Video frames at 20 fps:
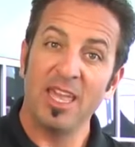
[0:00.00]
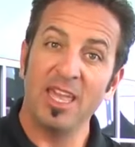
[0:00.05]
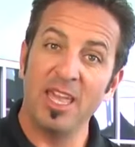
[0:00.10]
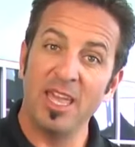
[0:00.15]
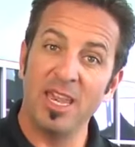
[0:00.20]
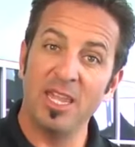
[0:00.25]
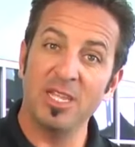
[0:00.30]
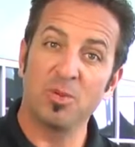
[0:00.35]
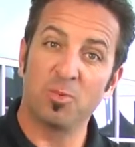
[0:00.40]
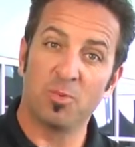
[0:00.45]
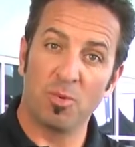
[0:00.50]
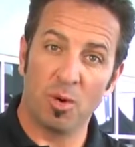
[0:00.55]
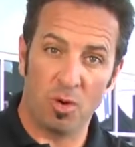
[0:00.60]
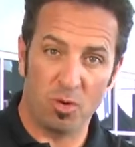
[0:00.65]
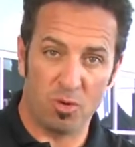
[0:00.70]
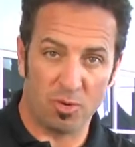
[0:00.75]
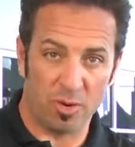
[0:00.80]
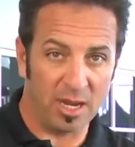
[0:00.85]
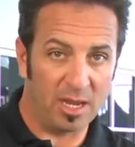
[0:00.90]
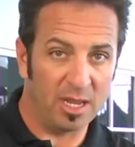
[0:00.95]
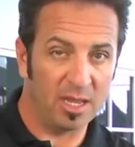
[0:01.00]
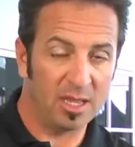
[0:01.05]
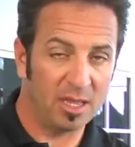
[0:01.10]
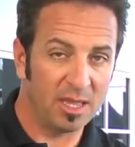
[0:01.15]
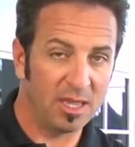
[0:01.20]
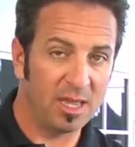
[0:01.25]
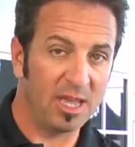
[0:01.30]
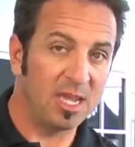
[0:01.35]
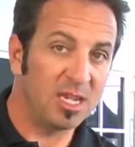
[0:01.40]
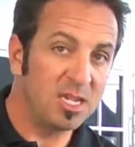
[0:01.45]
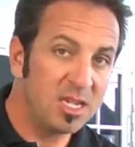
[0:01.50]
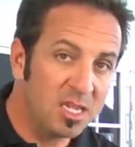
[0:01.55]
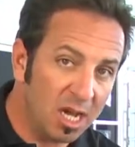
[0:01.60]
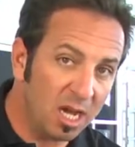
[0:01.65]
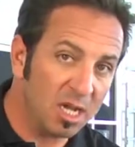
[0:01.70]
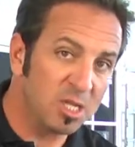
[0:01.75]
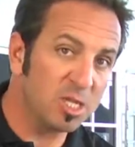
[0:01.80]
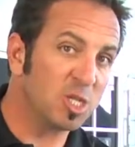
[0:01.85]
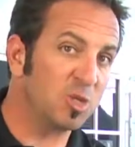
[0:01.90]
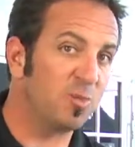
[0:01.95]
It is rotary. It
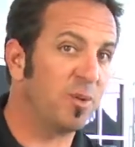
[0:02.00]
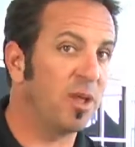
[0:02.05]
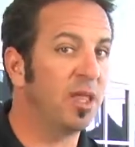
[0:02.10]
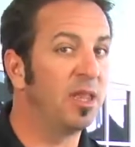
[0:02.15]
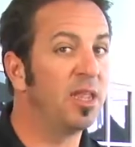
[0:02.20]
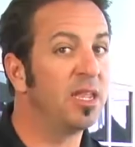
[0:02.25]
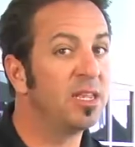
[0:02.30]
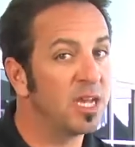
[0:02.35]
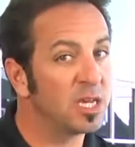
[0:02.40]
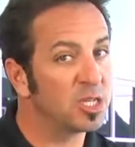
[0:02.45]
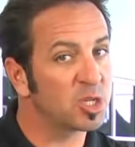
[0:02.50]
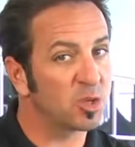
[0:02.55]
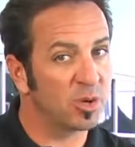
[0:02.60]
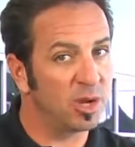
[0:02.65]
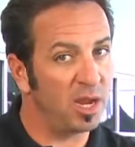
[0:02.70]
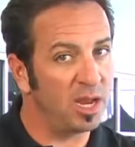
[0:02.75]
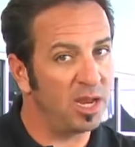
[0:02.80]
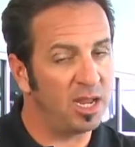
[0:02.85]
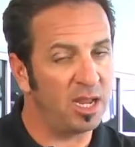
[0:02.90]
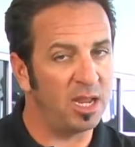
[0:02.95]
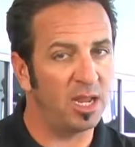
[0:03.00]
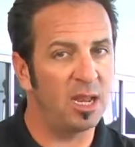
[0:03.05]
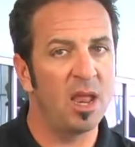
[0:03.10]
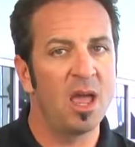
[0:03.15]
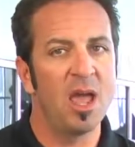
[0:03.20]
does spin. It does create heat.